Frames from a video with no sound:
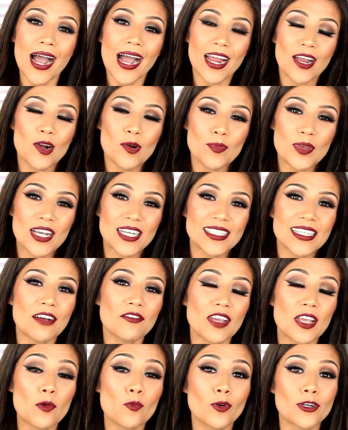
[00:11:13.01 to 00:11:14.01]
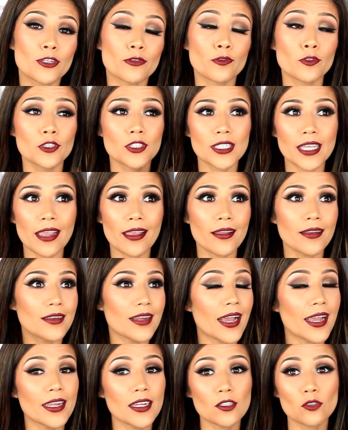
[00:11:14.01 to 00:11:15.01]
I hope you guys have a wonderful day,
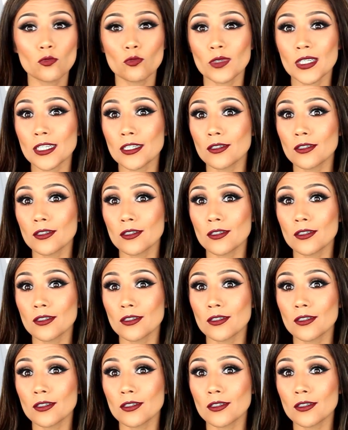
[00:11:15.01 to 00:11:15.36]
night,